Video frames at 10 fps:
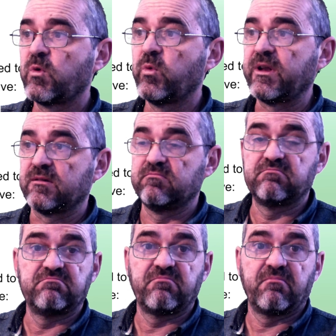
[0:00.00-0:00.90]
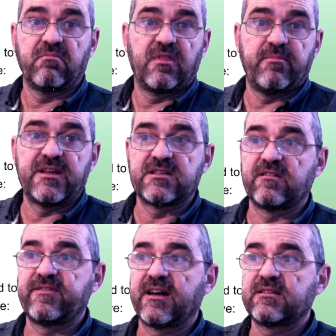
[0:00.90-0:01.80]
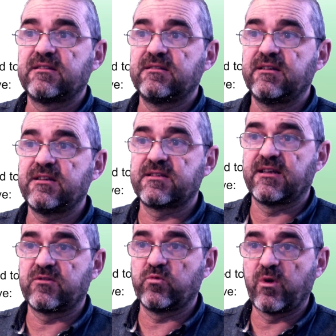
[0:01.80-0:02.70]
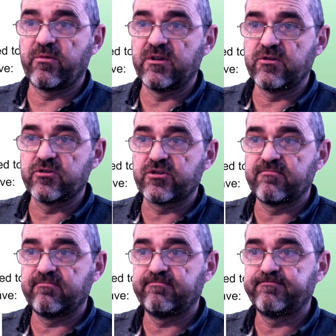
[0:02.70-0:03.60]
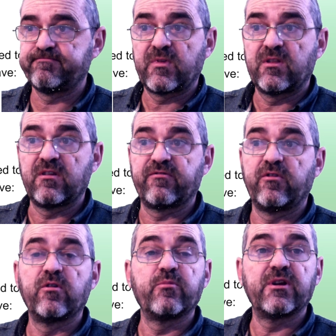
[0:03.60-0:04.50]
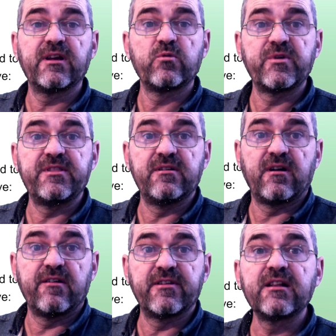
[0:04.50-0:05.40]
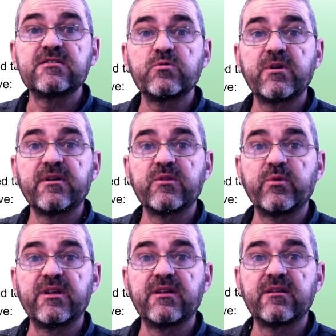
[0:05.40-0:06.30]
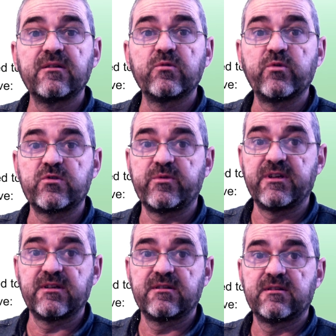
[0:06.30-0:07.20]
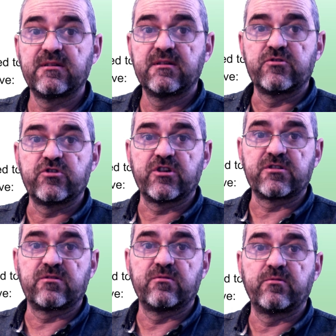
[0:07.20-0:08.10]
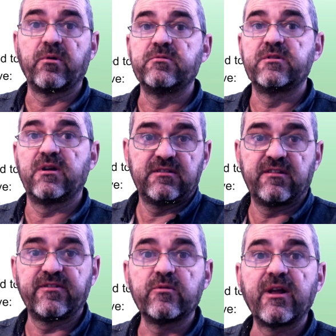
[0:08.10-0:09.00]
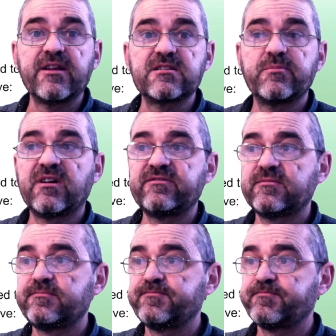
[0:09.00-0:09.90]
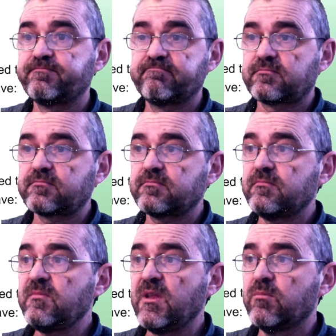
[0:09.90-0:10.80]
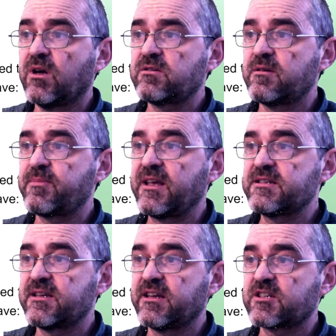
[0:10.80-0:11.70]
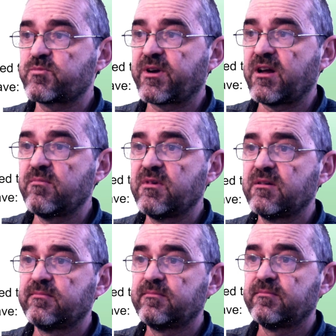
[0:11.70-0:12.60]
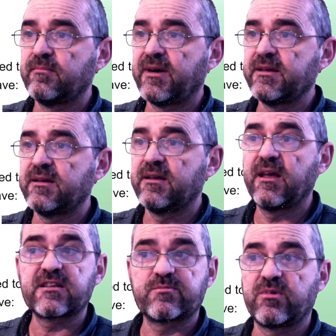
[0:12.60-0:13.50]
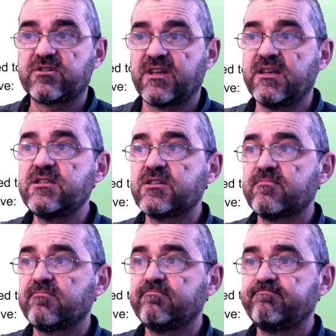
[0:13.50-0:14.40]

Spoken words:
Well, the basic fact is that we will use the formula we derived elsewhere and which we just wrote a few lines above, but replacing x prime by x plus h.